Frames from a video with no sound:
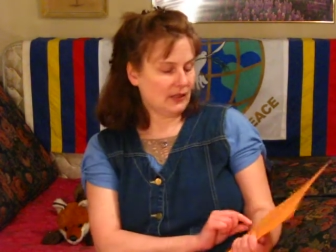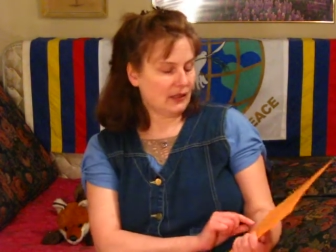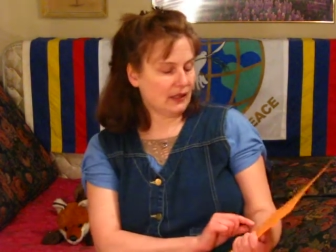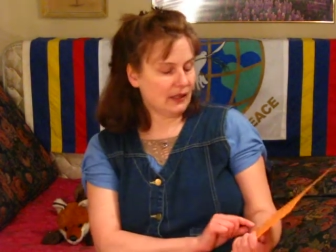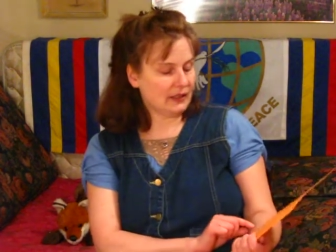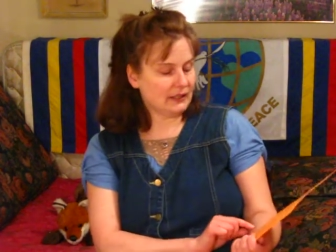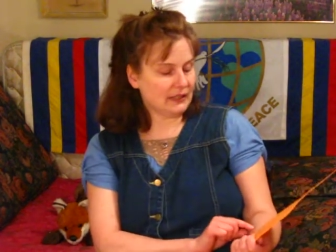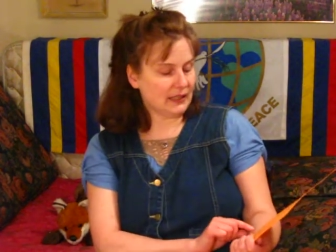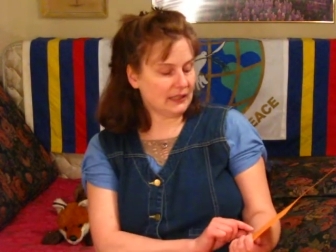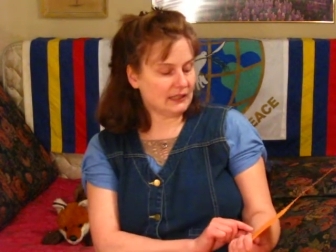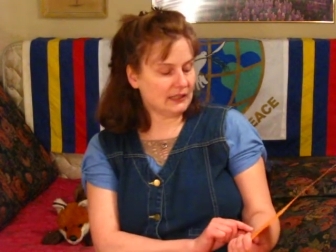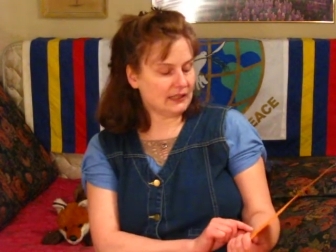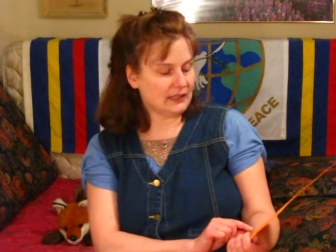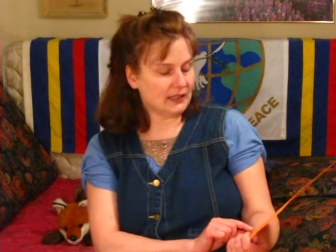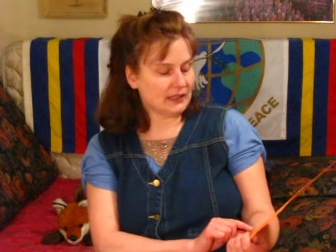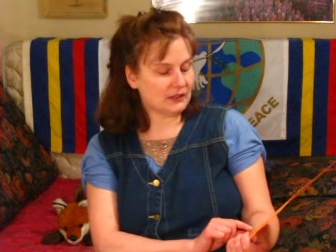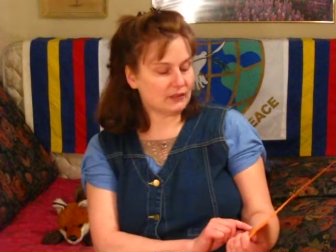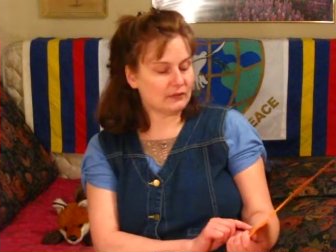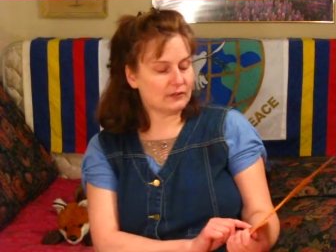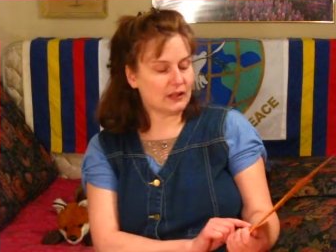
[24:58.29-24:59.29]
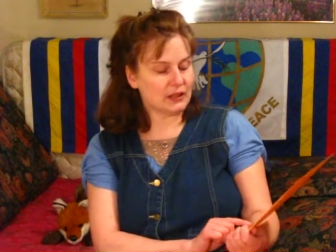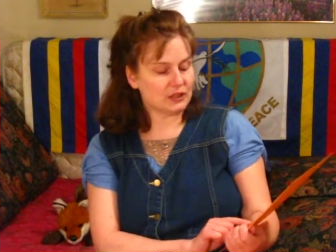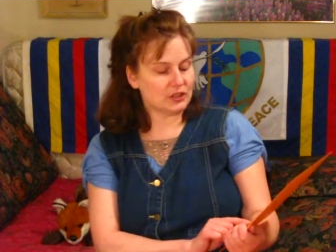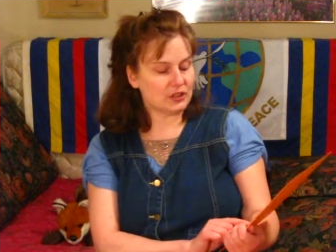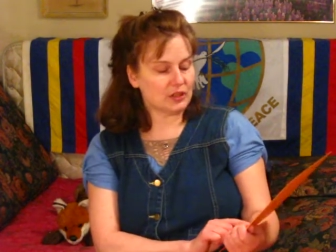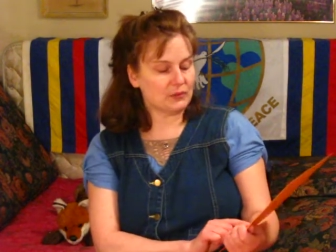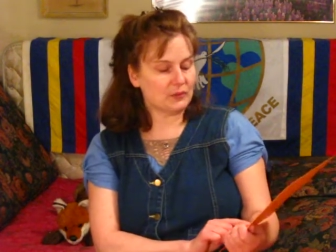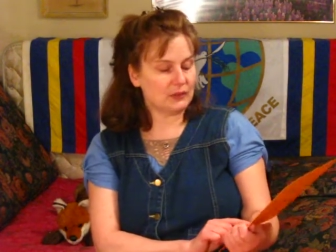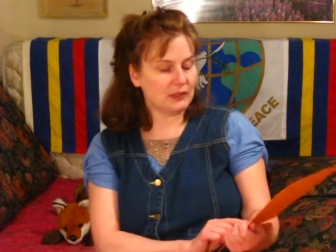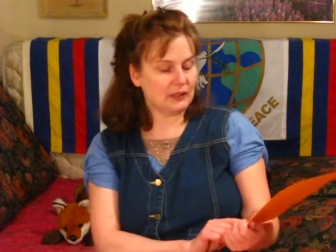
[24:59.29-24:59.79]
and the idea that
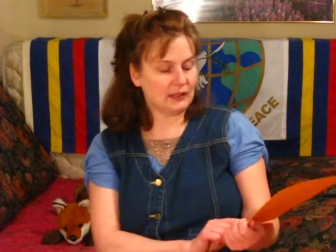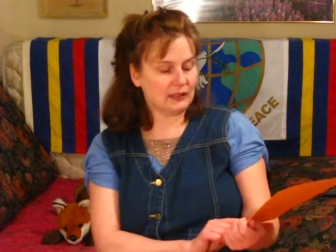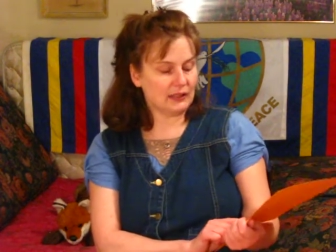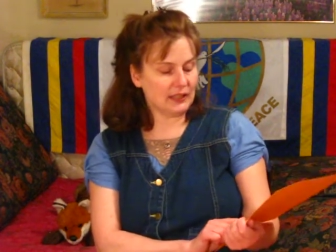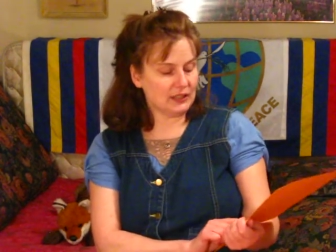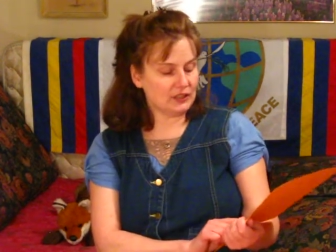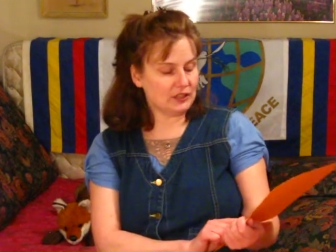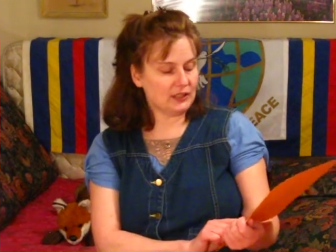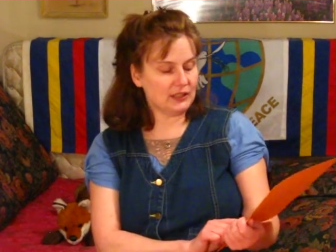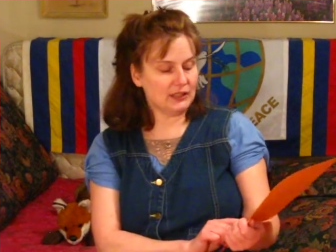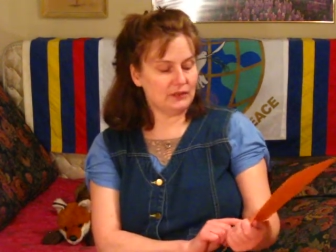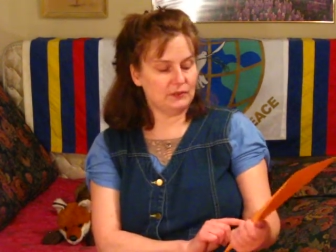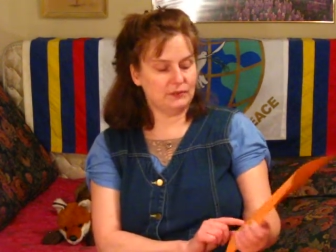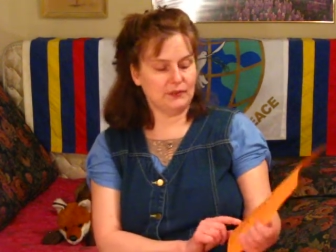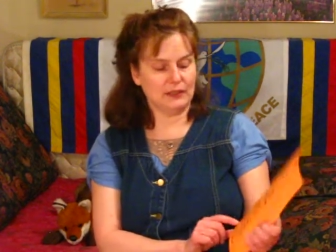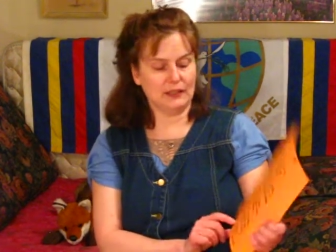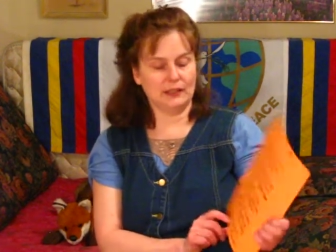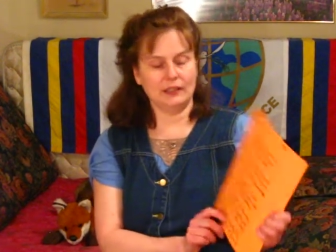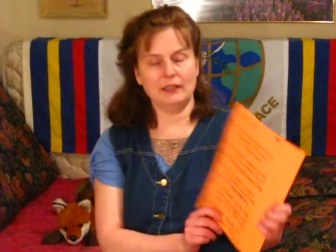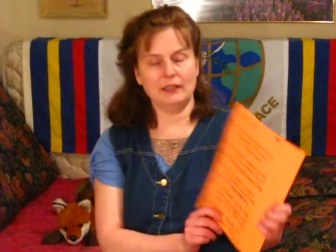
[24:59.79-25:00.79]
Russia will allegedly fill